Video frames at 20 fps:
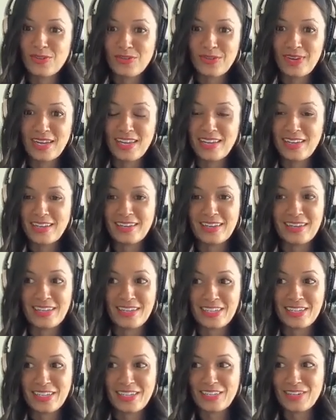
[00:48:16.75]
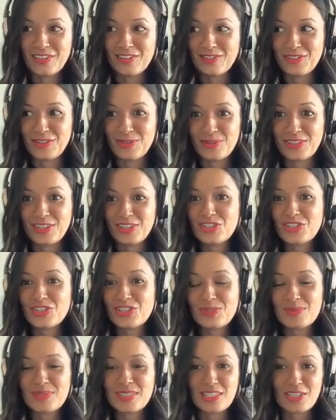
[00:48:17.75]
when, the
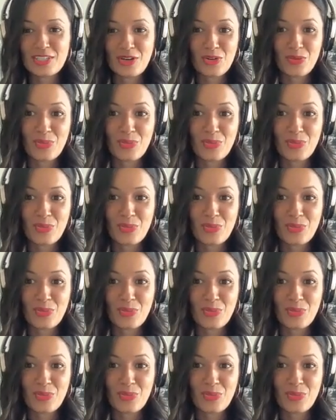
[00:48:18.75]
relationship doesn't go